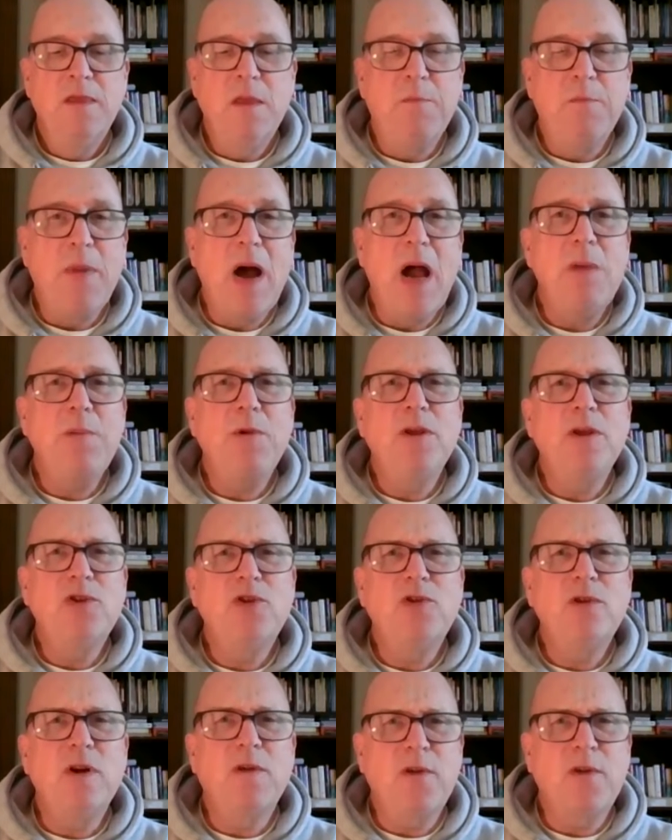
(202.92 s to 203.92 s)
The Bible
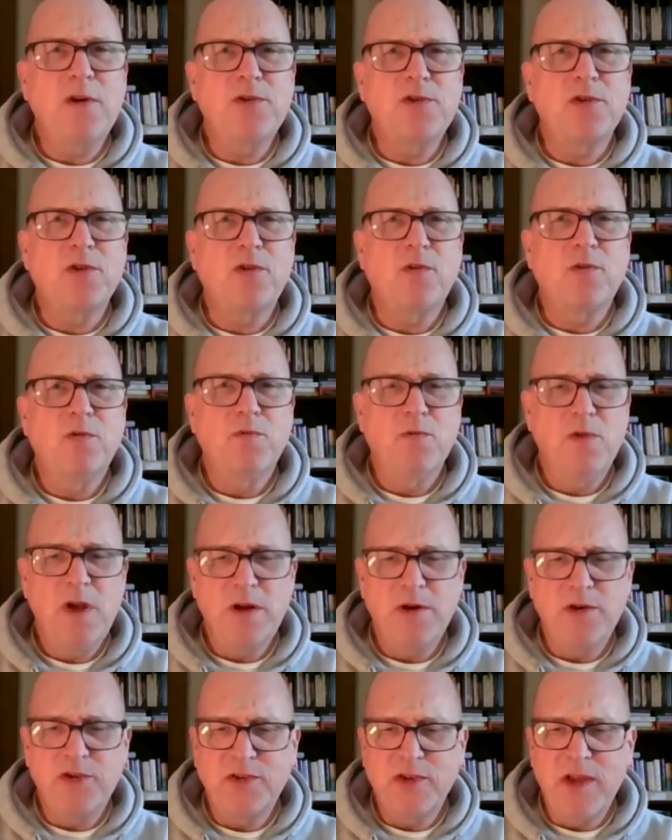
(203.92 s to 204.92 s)
is universal. We
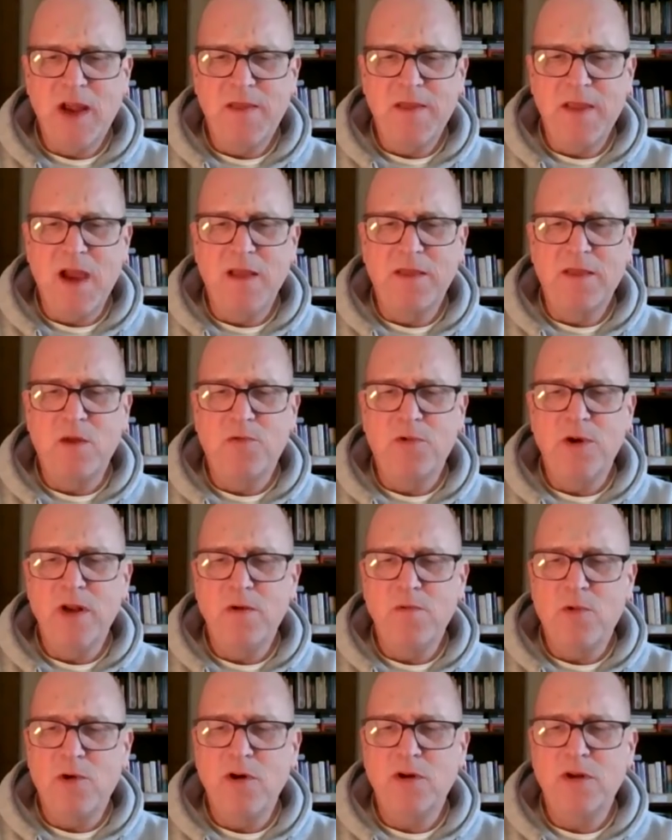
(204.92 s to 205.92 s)
understand that. The
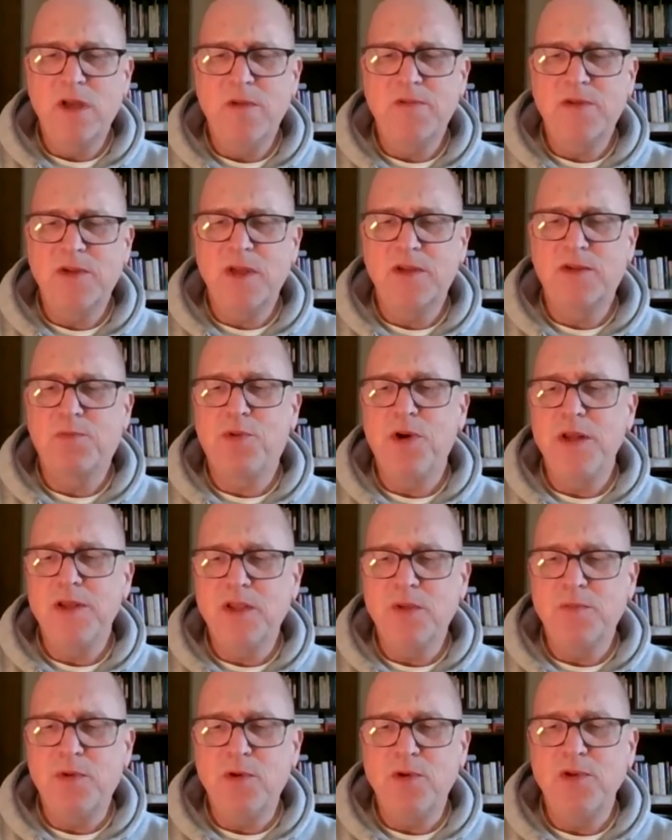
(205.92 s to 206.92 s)
written word gives us
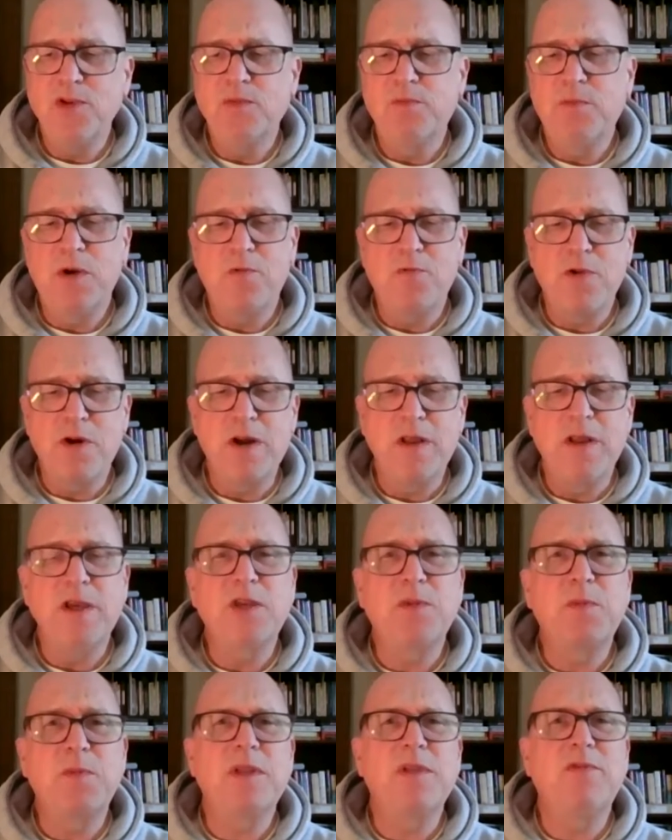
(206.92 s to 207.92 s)
principles, but rarely
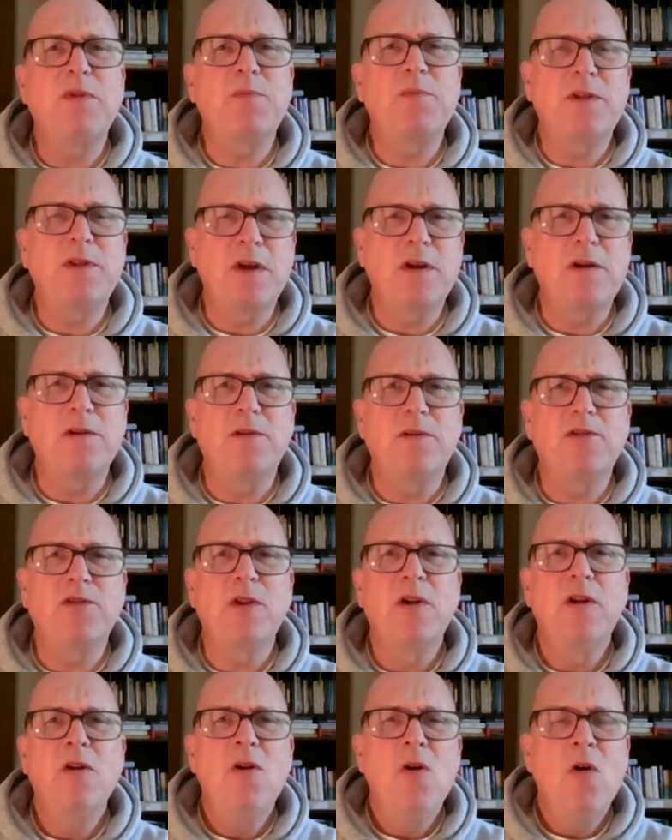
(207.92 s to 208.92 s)
specific
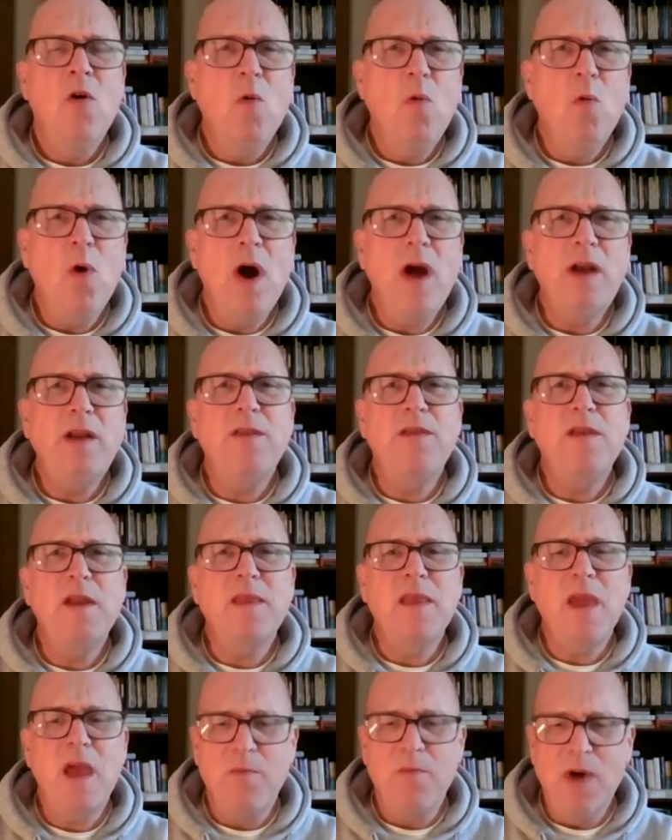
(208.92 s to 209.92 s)
particulars. Why do you
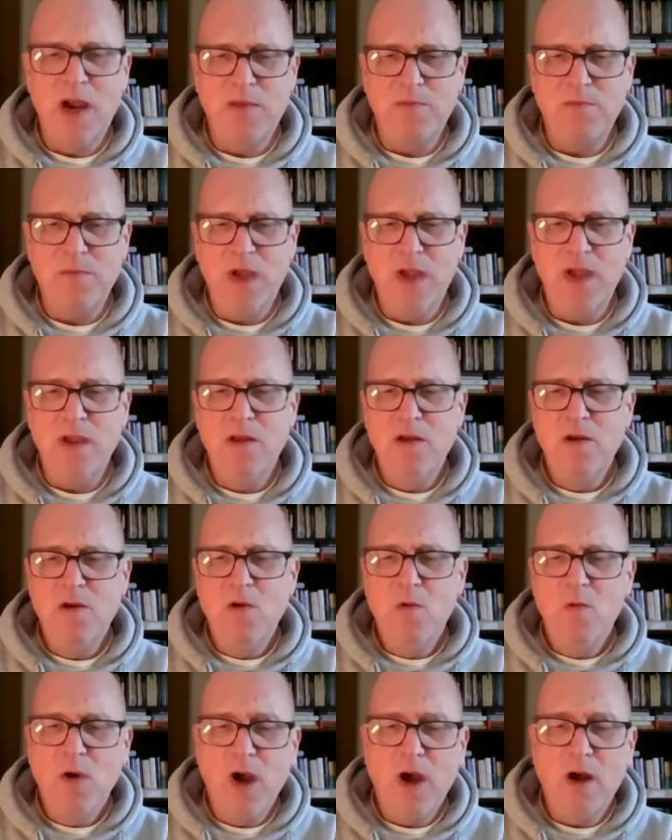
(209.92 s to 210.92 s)
think that might be?
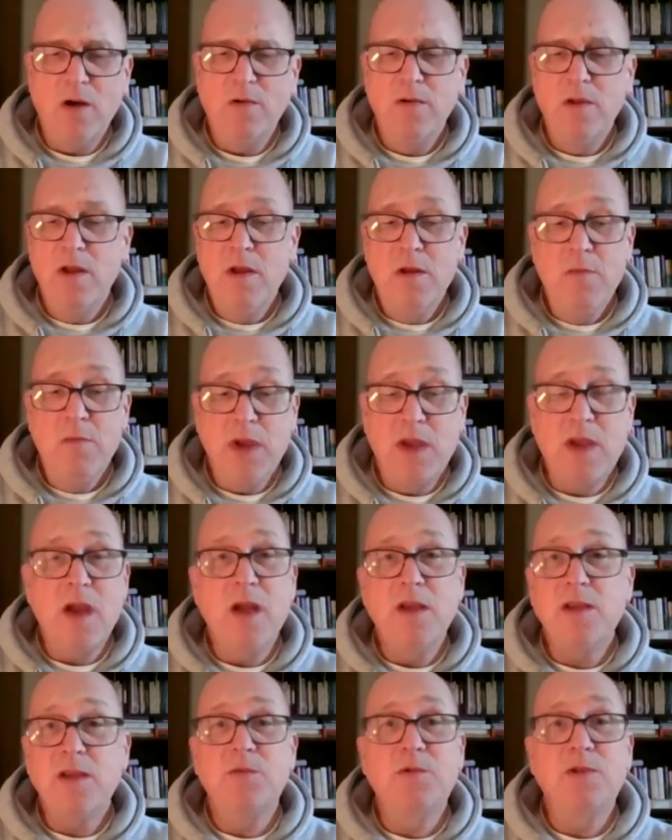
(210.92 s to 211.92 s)
Well,
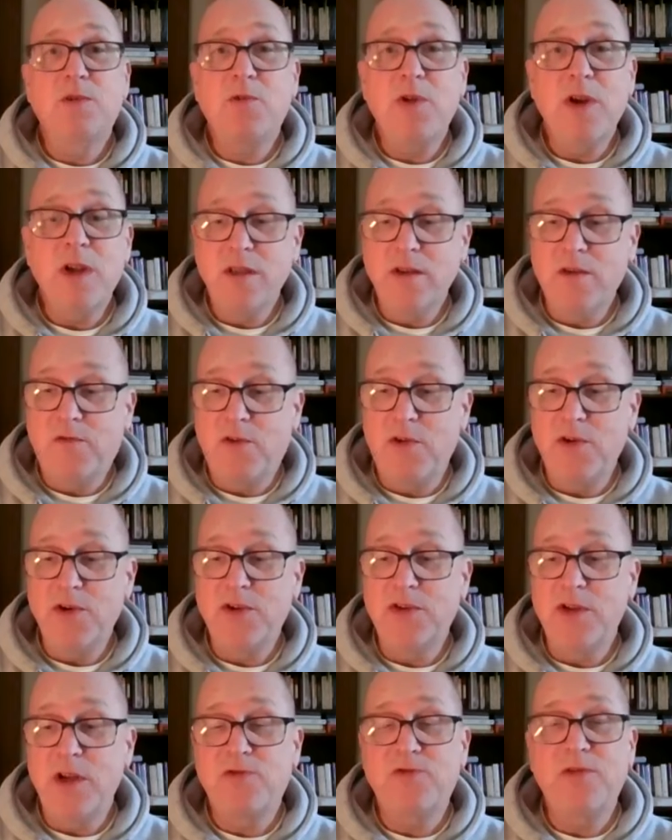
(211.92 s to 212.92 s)
because it was written to
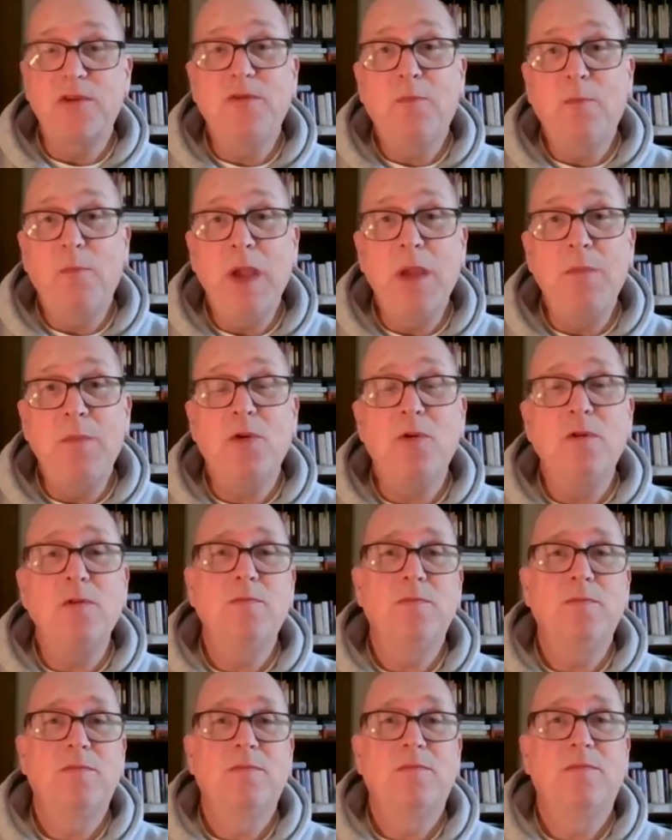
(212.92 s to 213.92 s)
first century people,